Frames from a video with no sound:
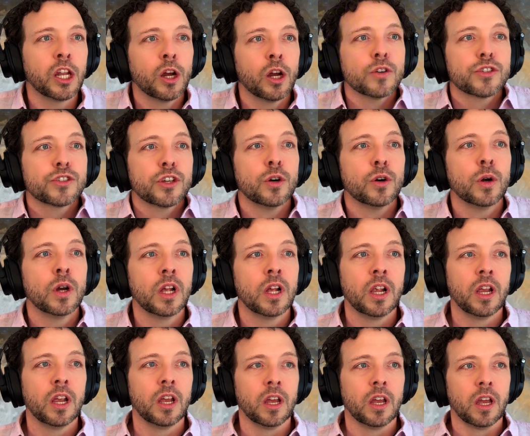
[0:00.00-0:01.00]
so
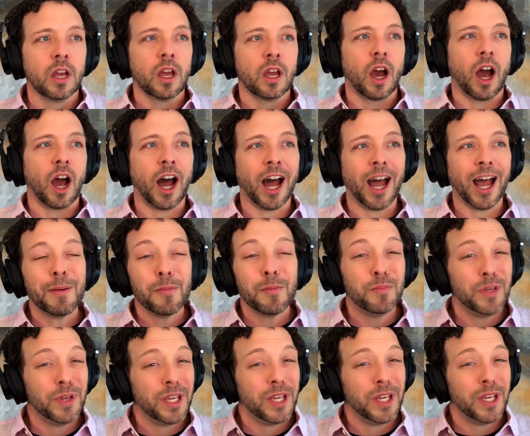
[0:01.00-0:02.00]
I'm a
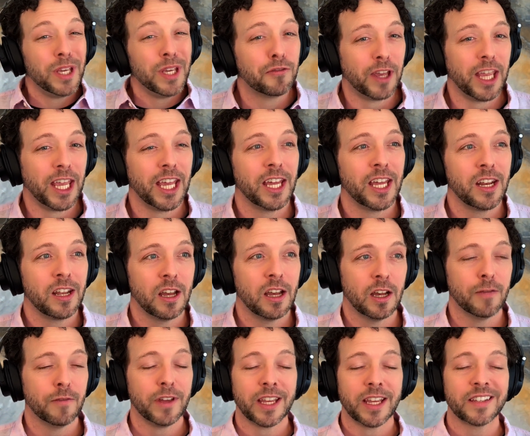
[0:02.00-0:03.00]
big fan
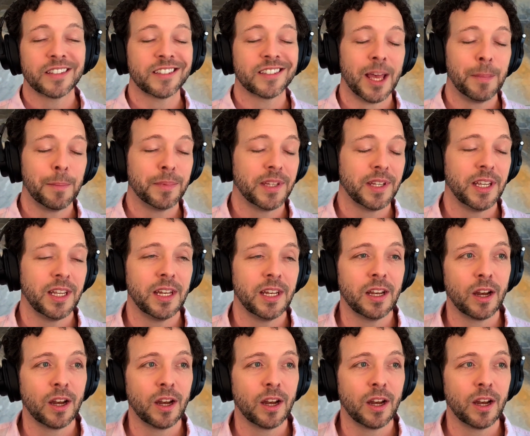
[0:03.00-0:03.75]
of accepting